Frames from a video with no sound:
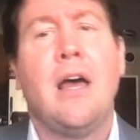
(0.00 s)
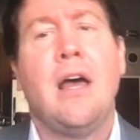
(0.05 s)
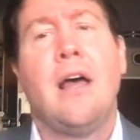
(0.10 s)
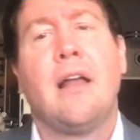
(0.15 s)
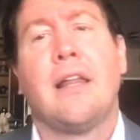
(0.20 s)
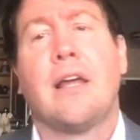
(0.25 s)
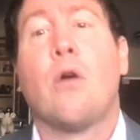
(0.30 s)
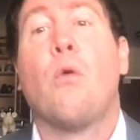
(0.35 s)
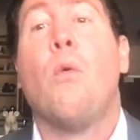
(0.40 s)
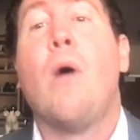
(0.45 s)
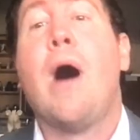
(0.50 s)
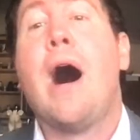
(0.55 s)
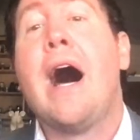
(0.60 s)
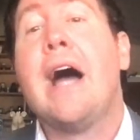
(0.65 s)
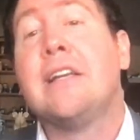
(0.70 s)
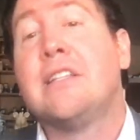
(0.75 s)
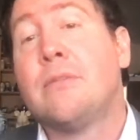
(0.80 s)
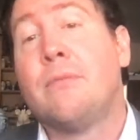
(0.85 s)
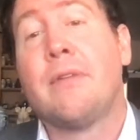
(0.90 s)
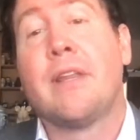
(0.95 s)
Like
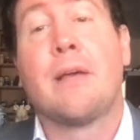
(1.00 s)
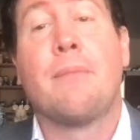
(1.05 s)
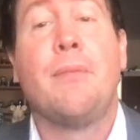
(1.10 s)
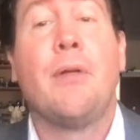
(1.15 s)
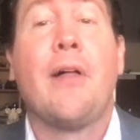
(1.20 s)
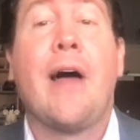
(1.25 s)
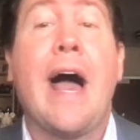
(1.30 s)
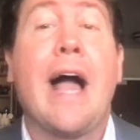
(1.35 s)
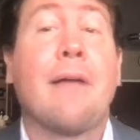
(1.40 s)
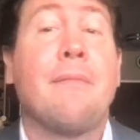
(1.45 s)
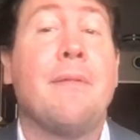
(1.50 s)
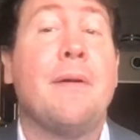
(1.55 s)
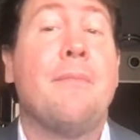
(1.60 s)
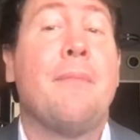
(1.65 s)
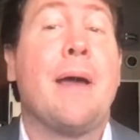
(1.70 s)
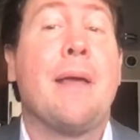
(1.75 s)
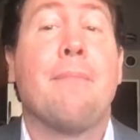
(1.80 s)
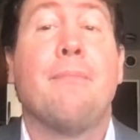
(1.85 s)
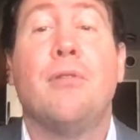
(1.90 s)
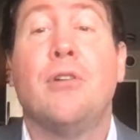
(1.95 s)
why someone like Bill Ackman
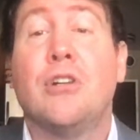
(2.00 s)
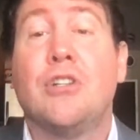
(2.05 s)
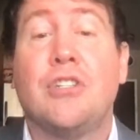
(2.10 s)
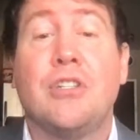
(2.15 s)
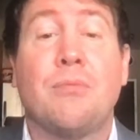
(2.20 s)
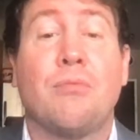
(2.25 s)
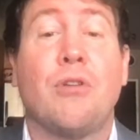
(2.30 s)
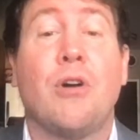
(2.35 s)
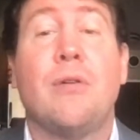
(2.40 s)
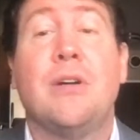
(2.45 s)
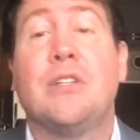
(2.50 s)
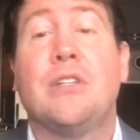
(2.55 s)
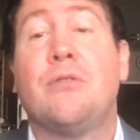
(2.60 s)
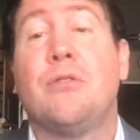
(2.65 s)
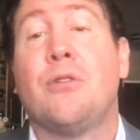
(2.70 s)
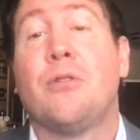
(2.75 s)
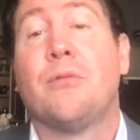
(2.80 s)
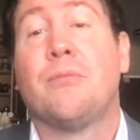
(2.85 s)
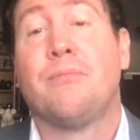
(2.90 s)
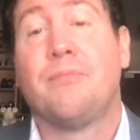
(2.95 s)
might push
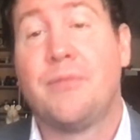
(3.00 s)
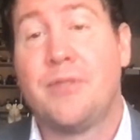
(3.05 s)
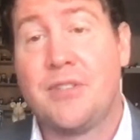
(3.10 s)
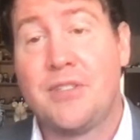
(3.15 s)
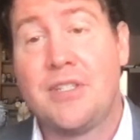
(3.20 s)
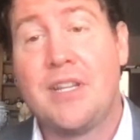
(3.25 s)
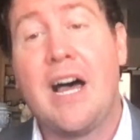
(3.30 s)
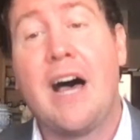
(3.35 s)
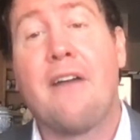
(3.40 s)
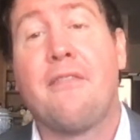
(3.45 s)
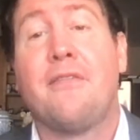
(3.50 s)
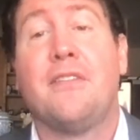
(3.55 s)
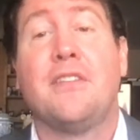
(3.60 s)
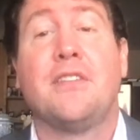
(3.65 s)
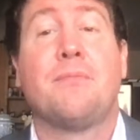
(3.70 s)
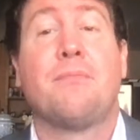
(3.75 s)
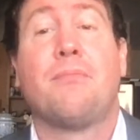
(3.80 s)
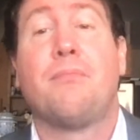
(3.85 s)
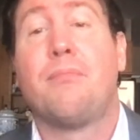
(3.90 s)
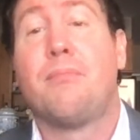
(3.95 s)
pro-Israel stuff
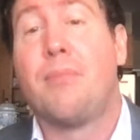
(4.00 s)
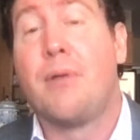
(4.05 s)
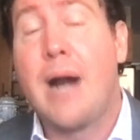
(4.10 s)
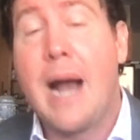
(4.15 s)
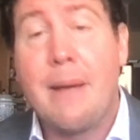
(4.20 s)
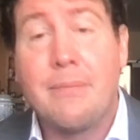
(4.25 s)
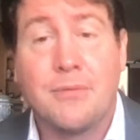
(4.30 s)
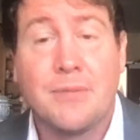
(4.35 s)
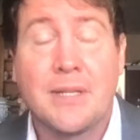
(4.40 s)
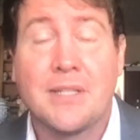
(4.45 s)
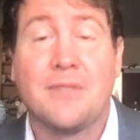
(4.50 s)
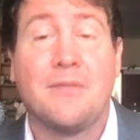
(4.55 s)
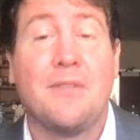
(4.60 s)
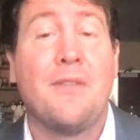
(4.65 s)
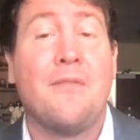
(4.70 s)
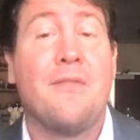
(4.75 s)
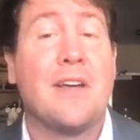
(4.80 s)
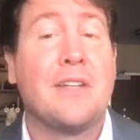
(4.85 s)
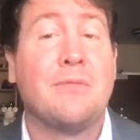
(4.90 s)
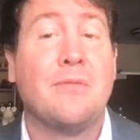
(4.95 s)
is perhaps because of an
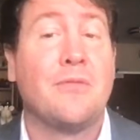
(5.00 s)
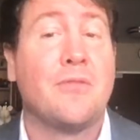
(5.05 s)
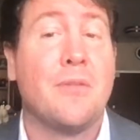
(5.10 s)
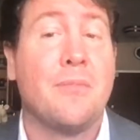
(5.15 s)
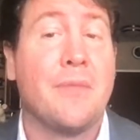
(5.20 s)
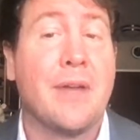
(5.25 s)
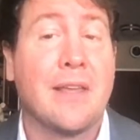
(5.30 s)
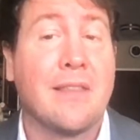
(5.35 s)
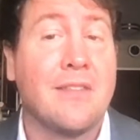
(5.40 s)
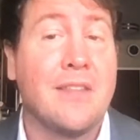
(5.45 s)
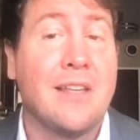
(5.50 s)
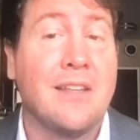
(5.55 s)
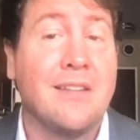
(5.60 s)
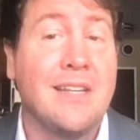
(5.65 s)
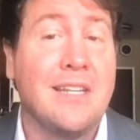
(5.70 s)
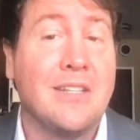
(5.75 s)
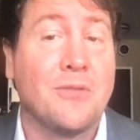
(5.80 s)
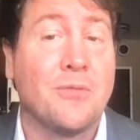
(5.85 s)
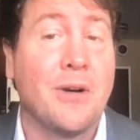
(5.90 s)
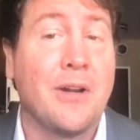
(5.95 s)
investment from like the
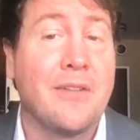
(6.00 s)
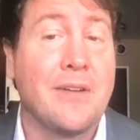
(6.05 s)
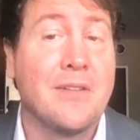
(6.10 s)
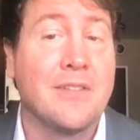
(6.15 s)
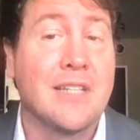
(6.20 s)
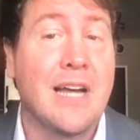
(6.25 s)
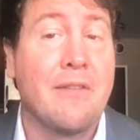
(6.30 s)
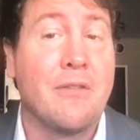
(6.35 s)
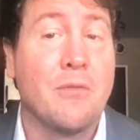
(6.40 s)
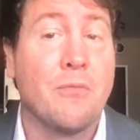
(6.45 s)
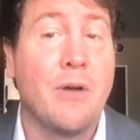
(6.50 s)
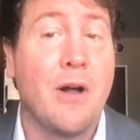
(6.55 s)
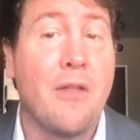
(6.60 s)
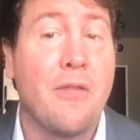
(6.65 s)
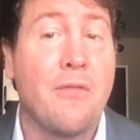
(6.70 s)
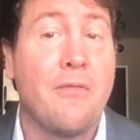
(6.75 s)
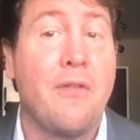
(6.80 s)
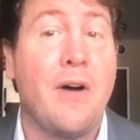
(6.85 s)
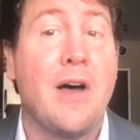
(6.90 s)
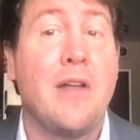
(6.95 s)
Israeli Sovereign
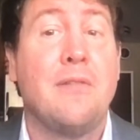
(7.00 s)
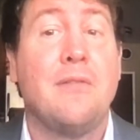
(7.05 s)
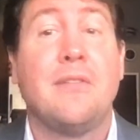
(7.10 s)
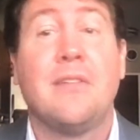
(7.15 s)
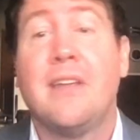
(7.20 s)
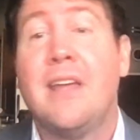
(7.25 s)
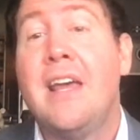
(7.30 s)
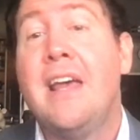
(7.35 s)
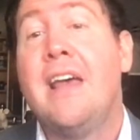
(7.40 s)
Wealth Fund